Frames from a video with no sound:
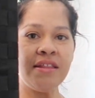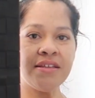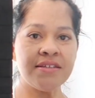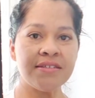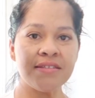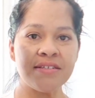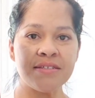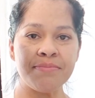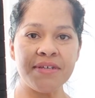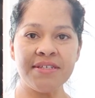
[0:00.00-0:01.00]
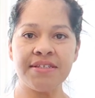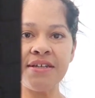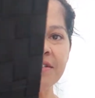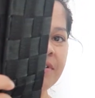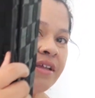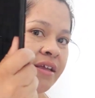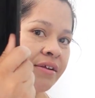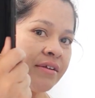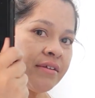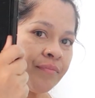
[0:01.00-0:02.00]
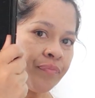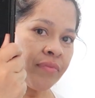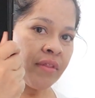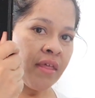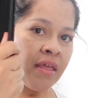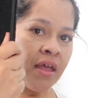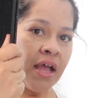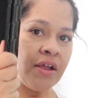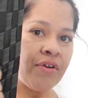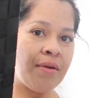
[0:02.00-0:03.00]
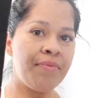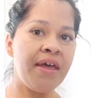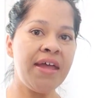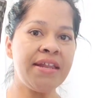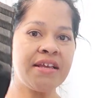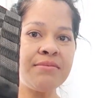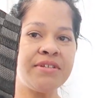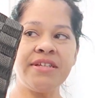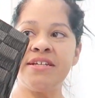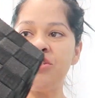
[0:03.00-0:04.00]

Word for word: this, this big size right here. I grabbed that, and it comes in a